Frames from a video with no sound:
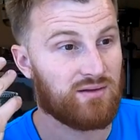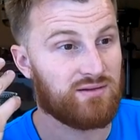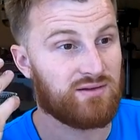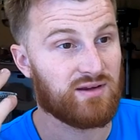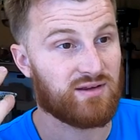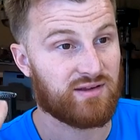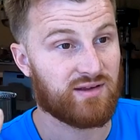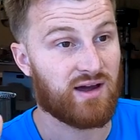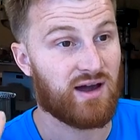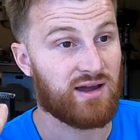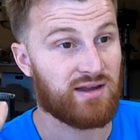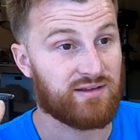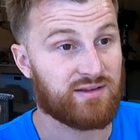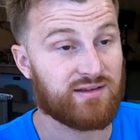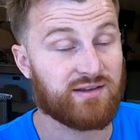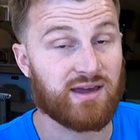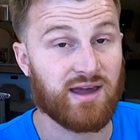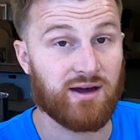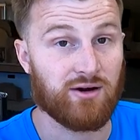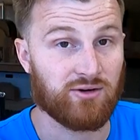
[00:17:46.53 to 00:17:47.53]
design
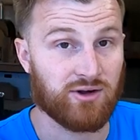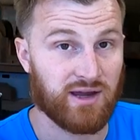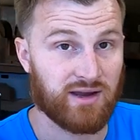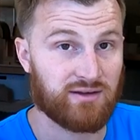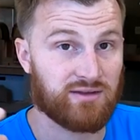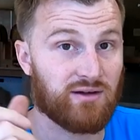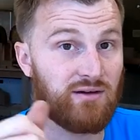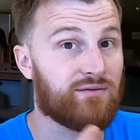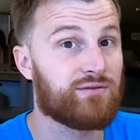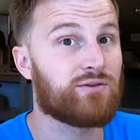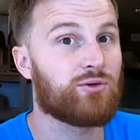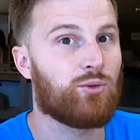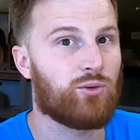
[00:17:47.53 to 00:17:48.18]
scale length of